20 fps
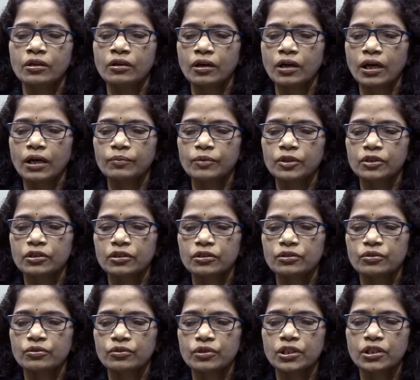among the
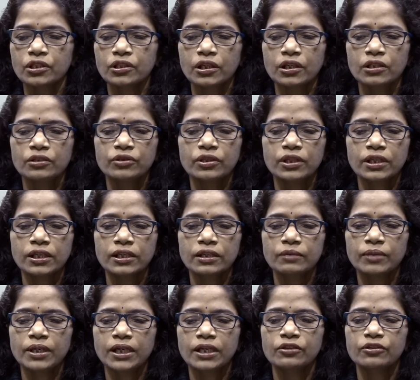socio-cultural and
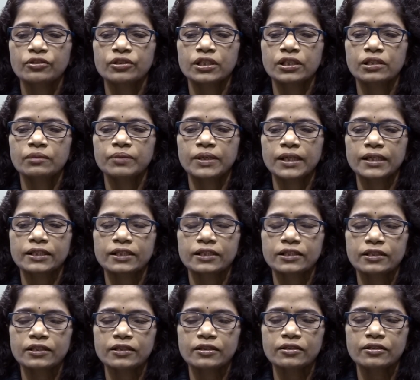biological
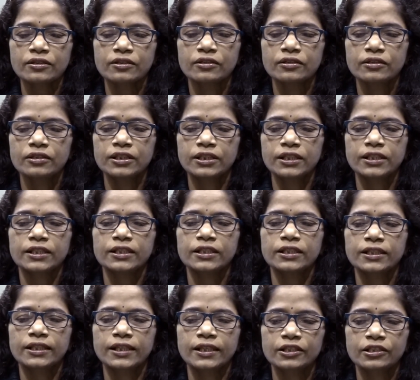practices,
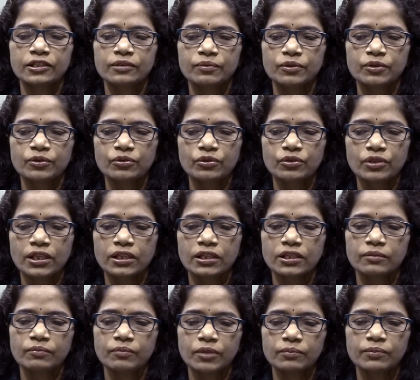genetic attributes and
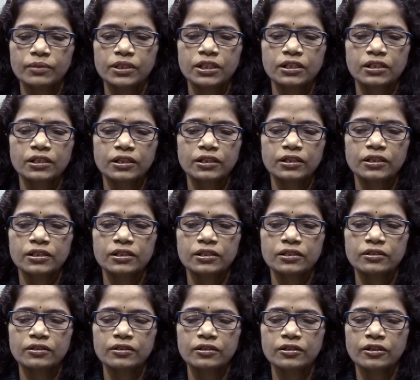environmental
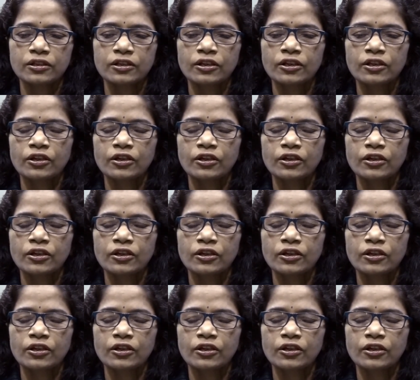conditions,